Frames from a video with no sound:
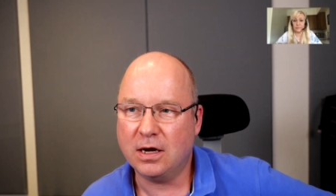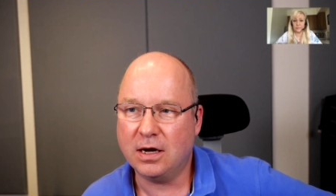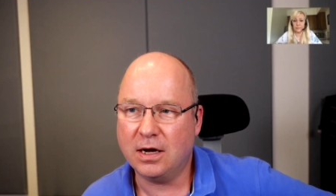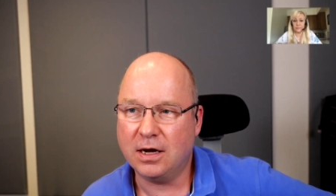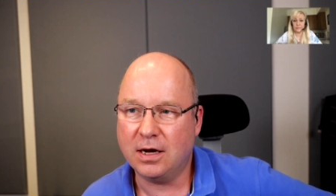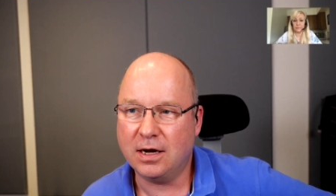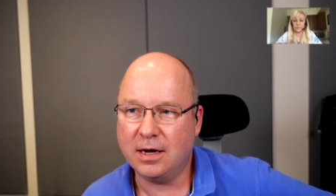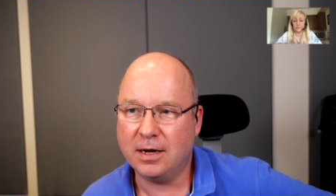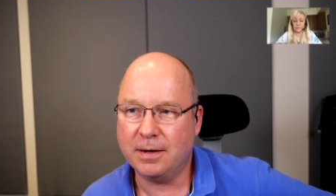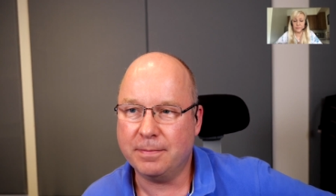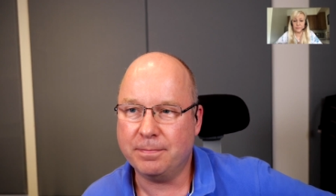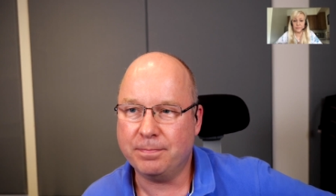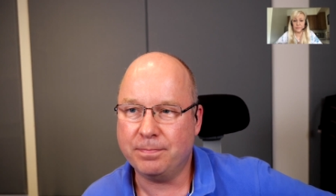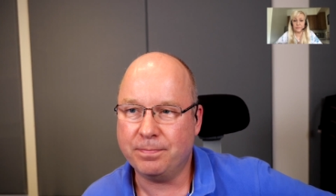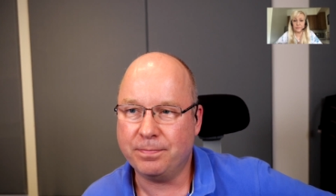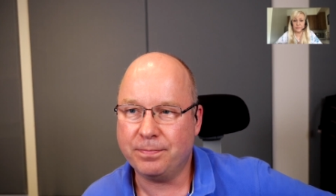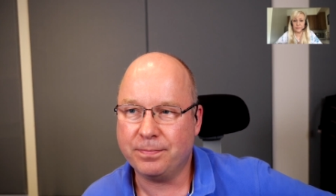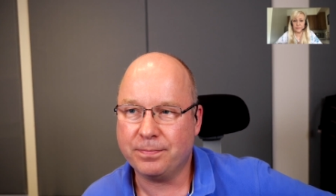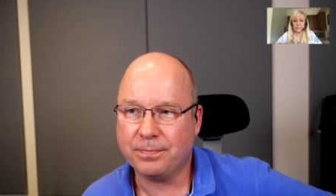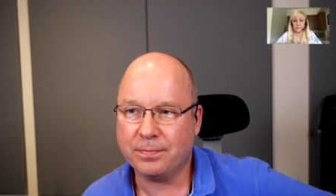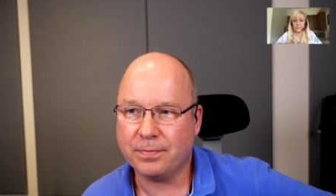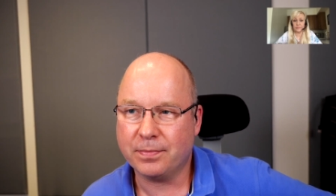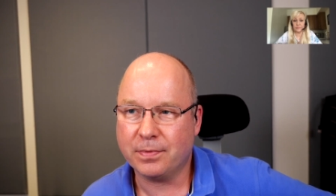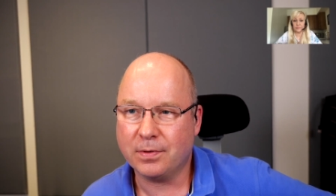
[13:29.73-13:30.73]

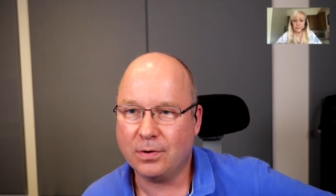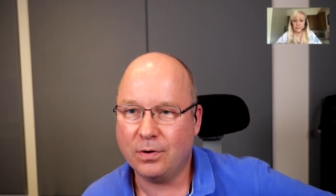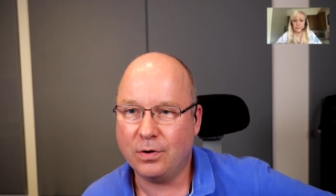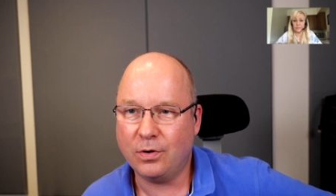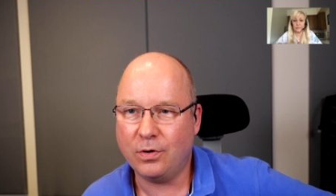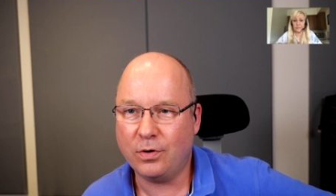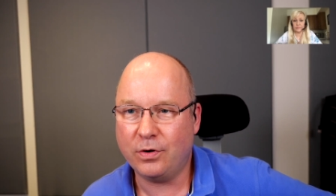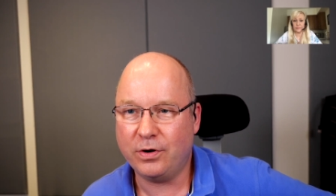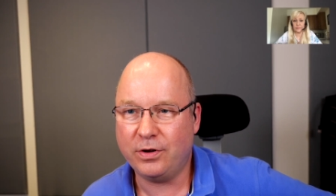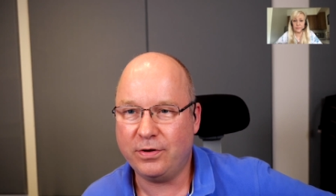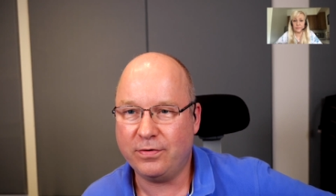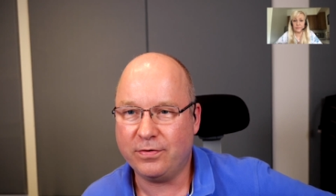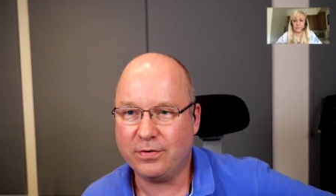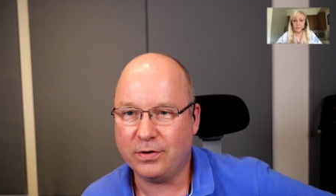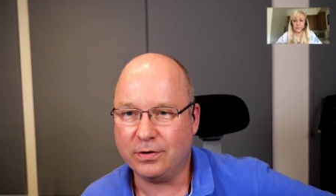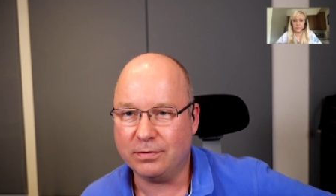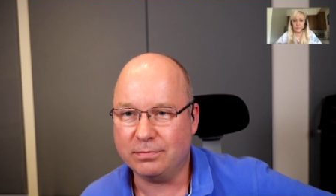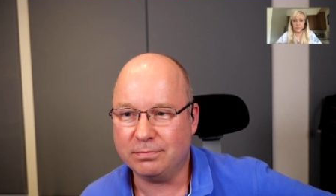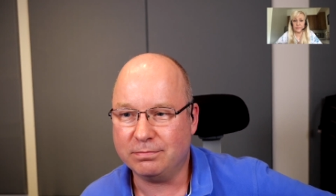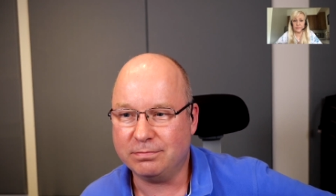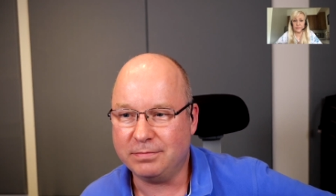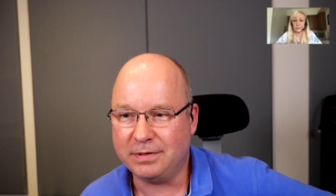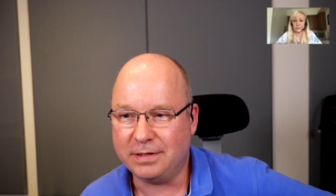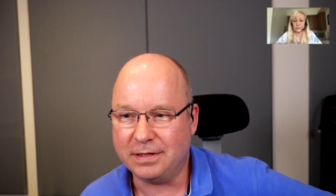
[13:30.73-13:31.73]
Um, Or you've
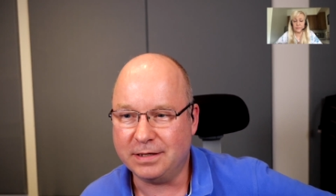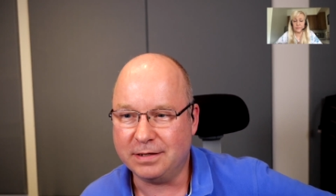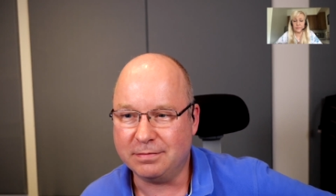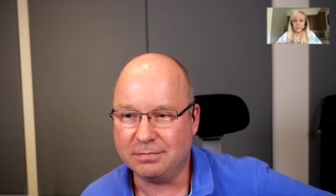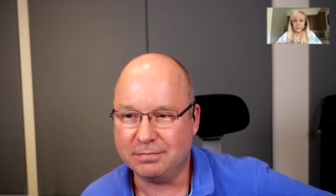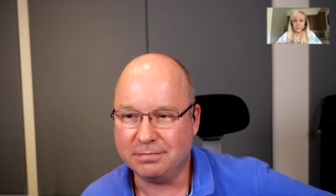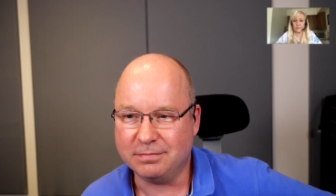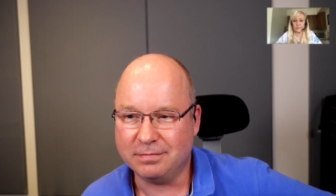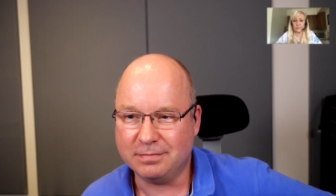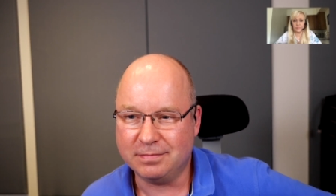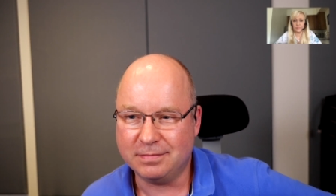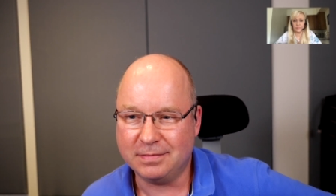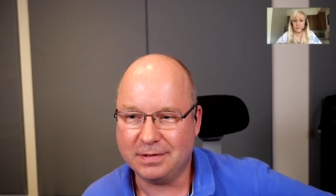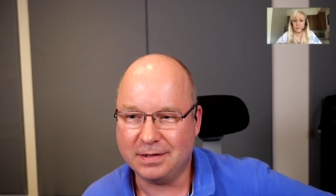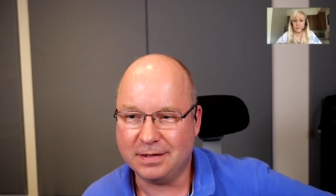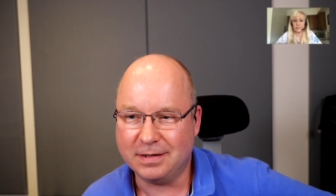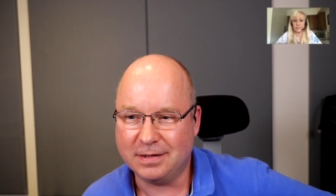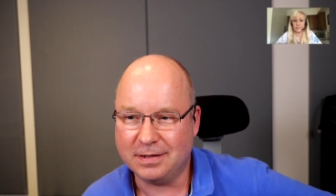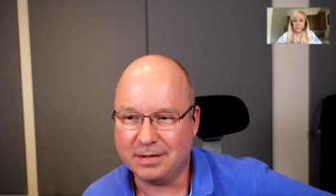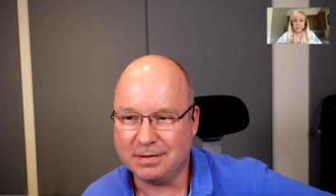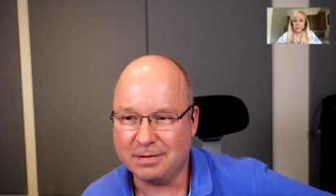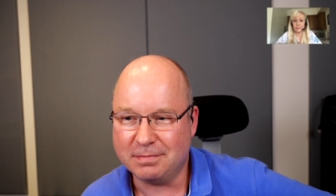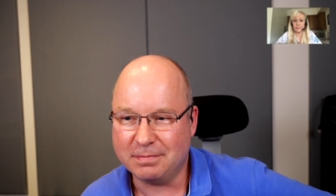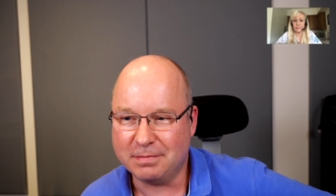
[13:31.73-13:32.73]
got, you know,
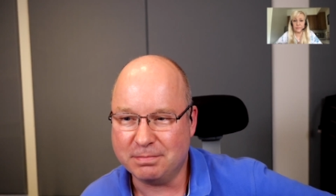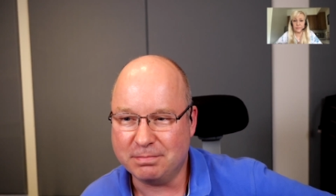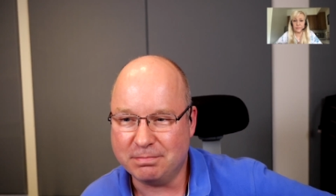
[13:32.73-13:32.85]
uh,